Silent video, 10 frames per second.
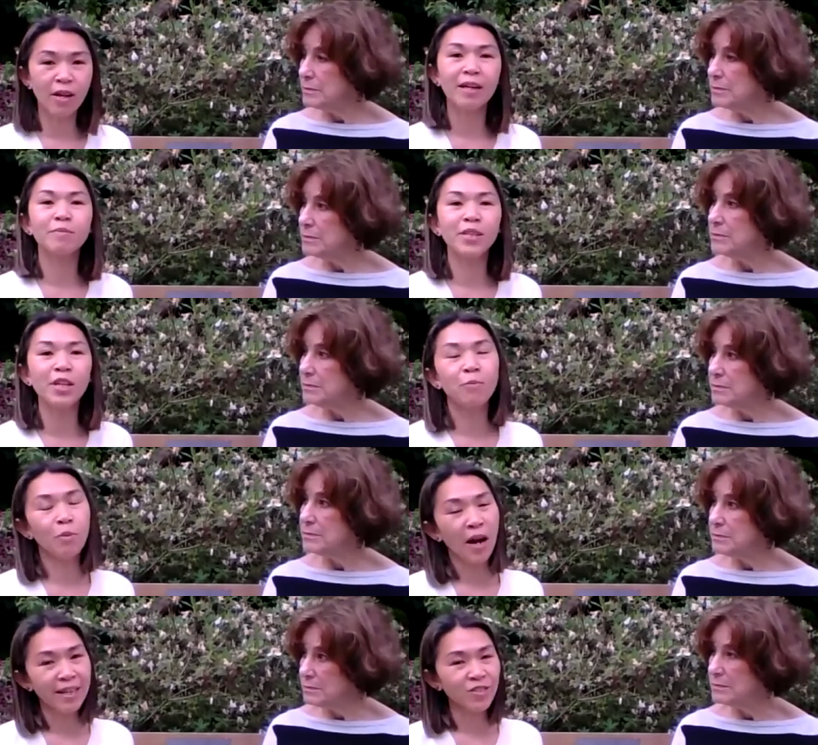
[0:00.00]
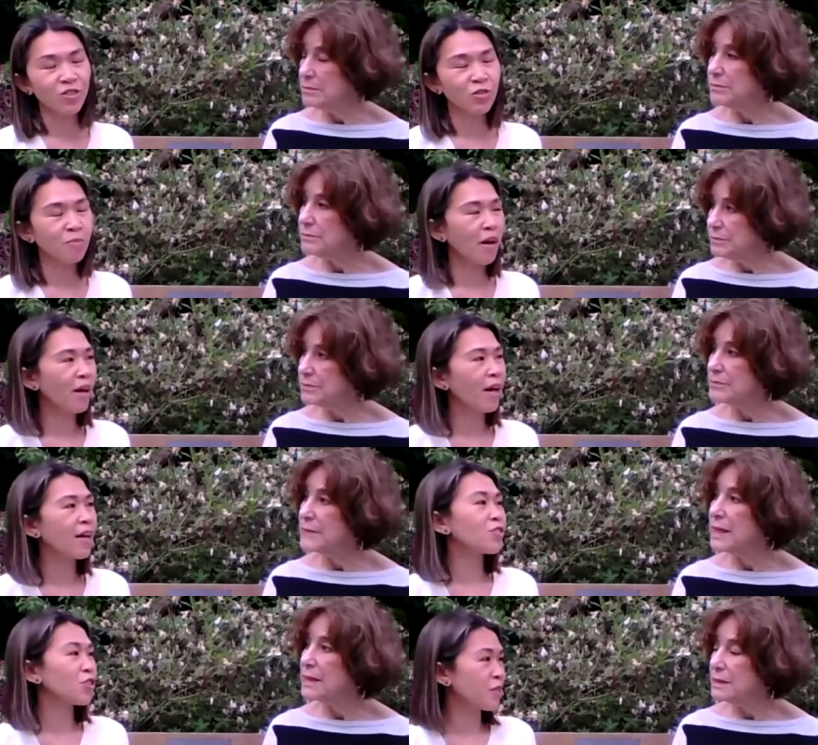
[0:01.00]
Speaker 1: for, you know, Pride is June, uh,
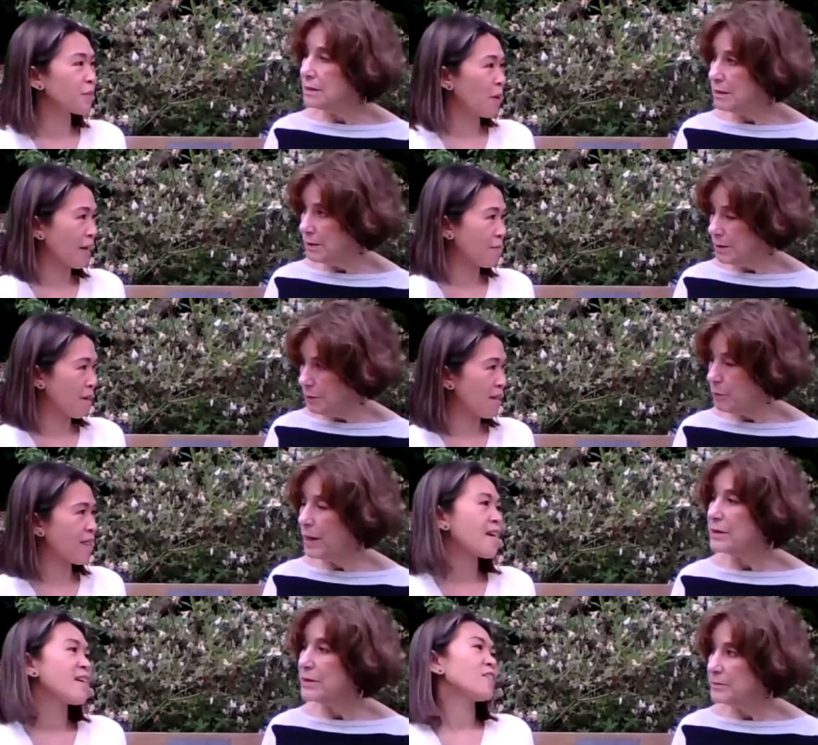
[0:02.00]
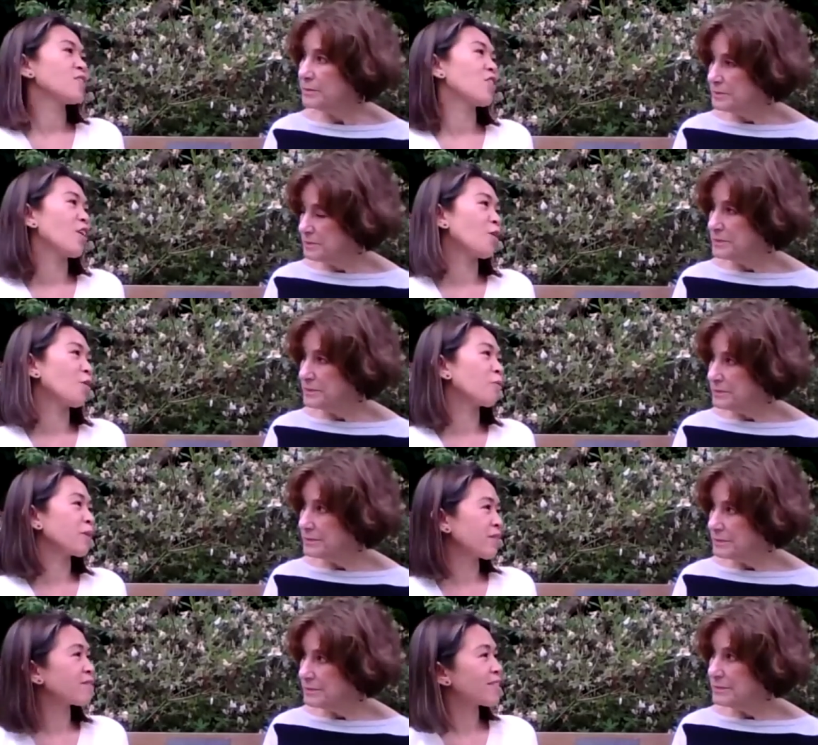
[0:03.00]
June is Pride Month. Right. So
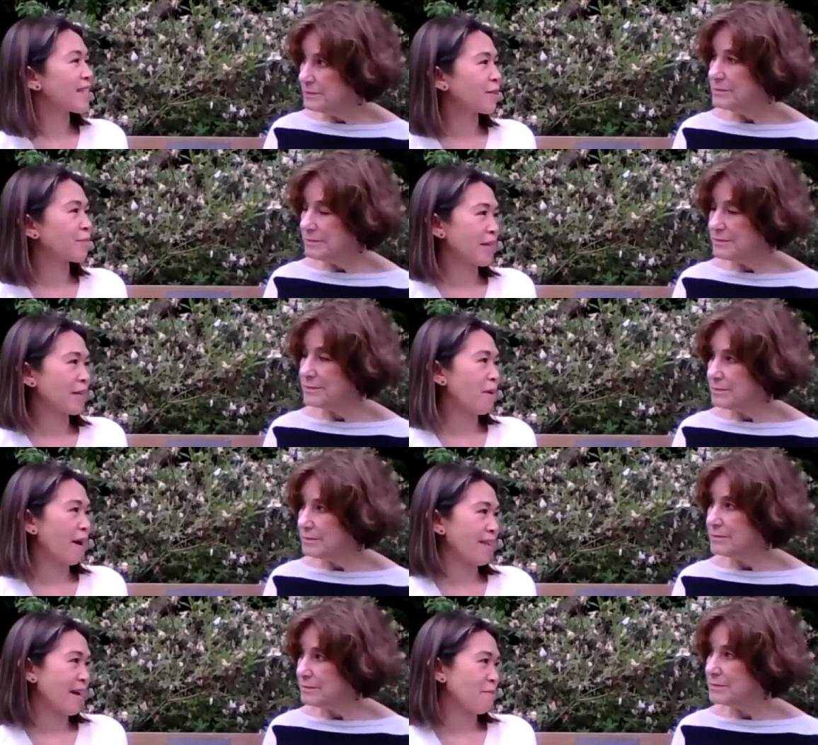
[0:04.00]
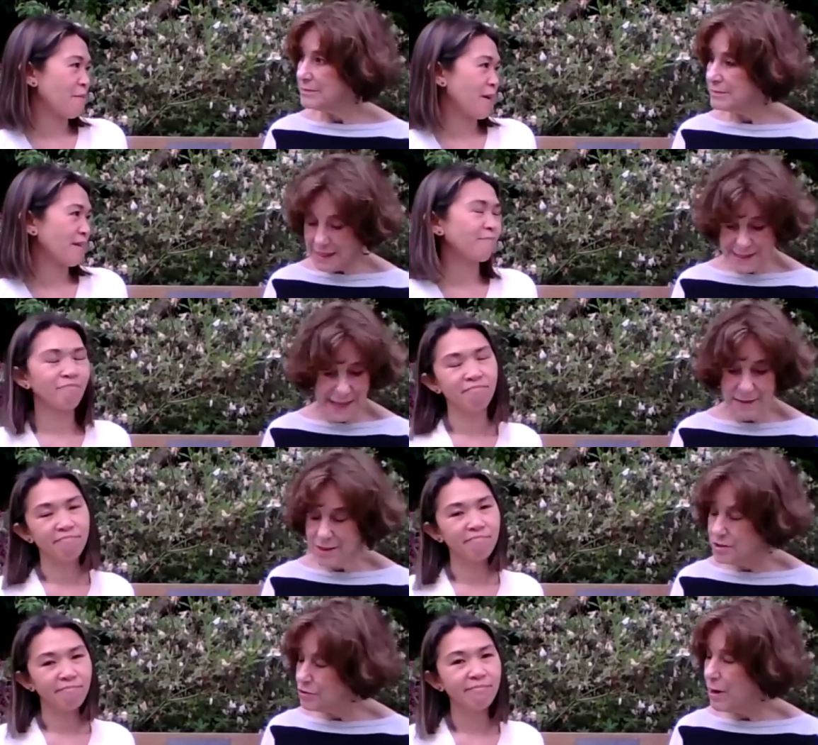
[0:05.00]
we're celebrating Pride that
Speaker 2: way.
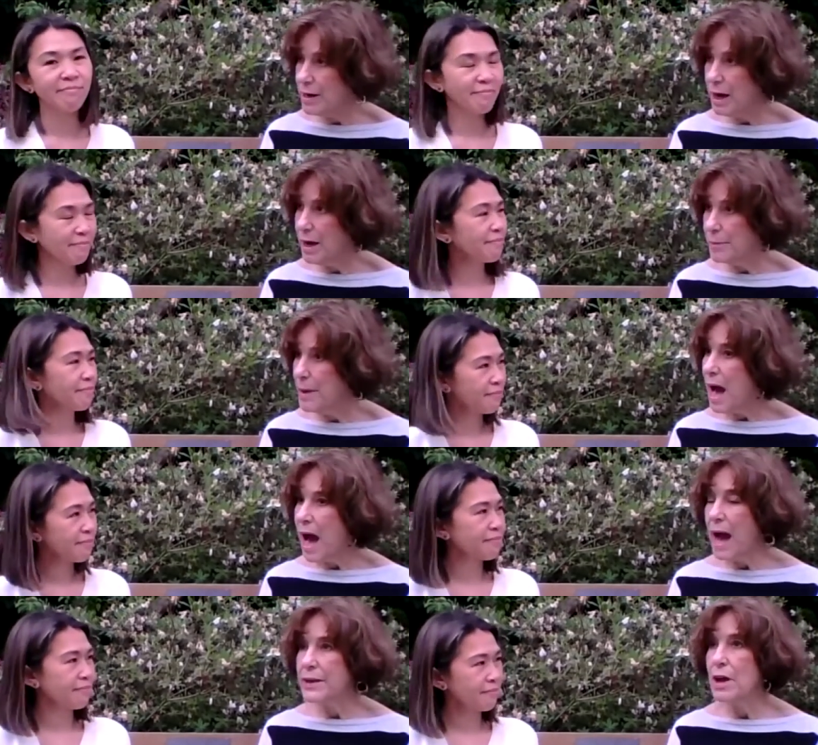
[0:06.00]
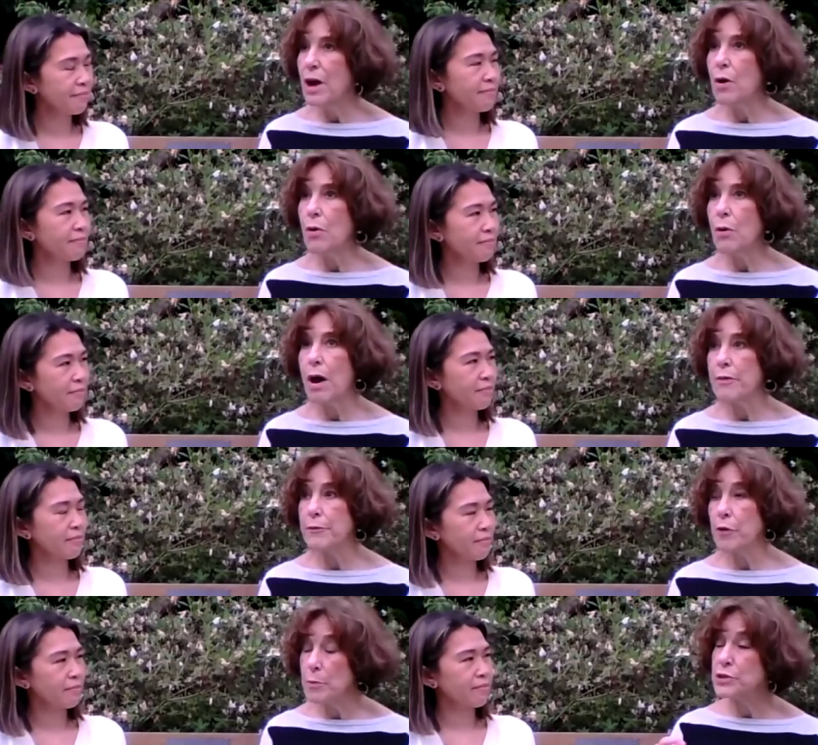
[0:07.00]
Sounds great. Um, I know uh, the
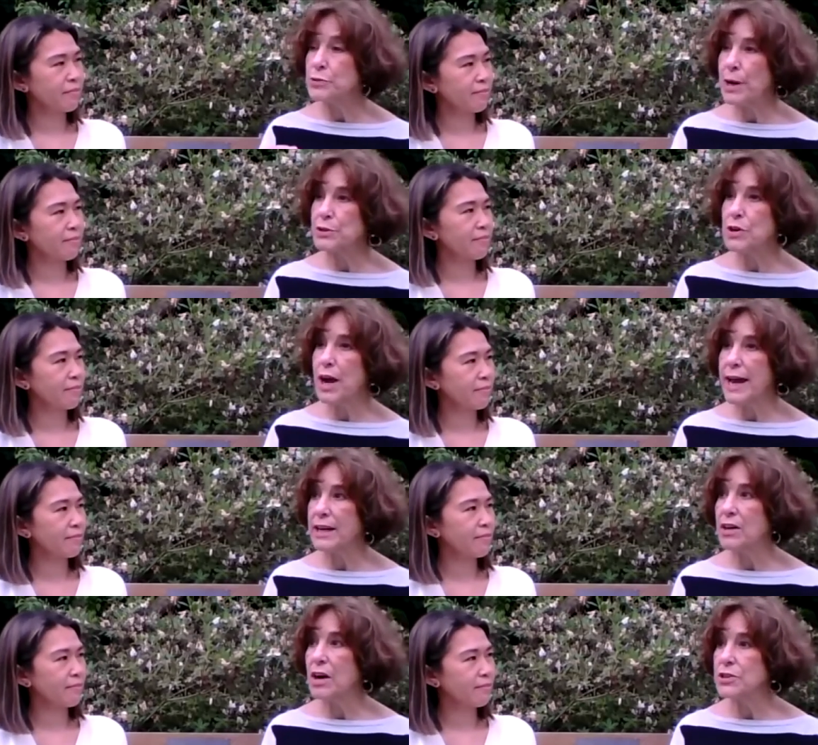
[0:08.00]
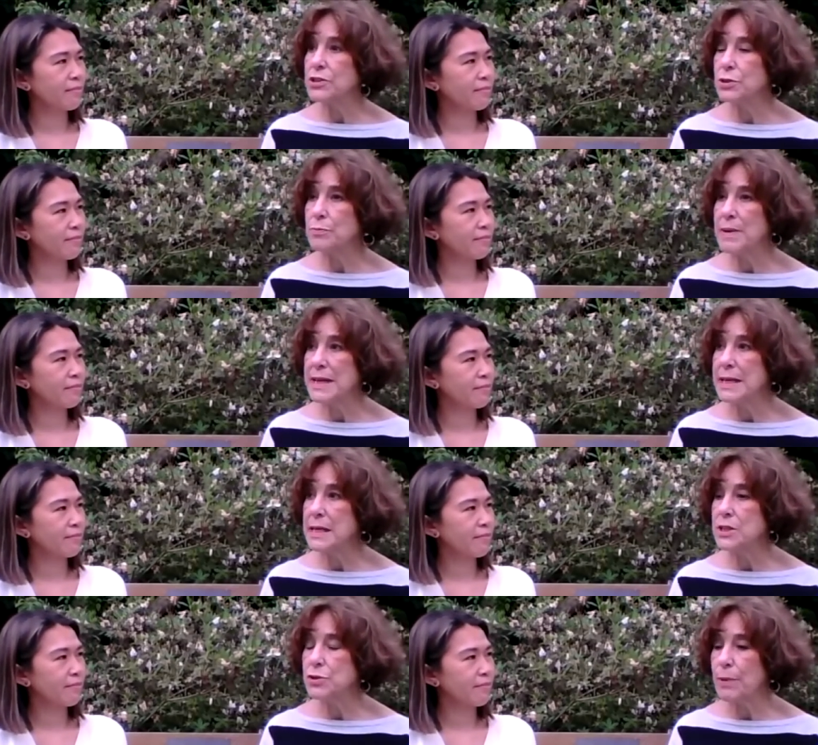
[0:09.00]
former director and I had gone to
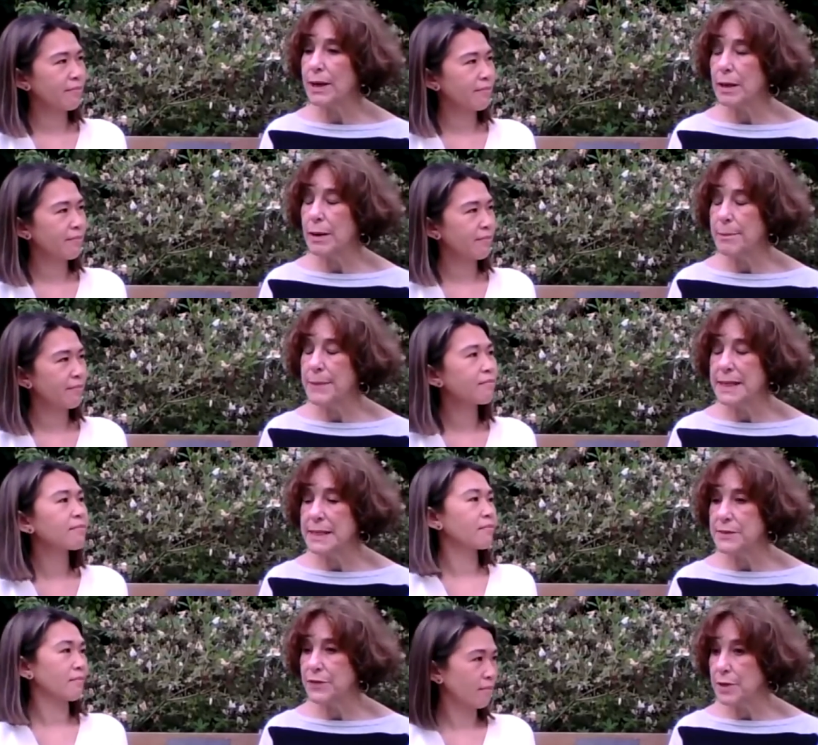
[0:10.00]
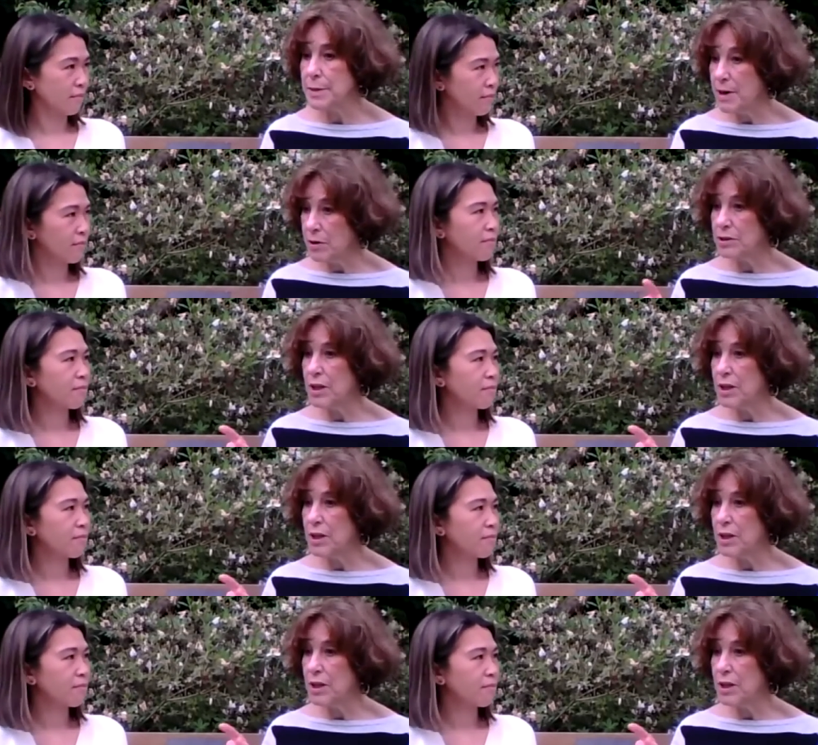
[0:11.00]
many direct uh, meetings for the American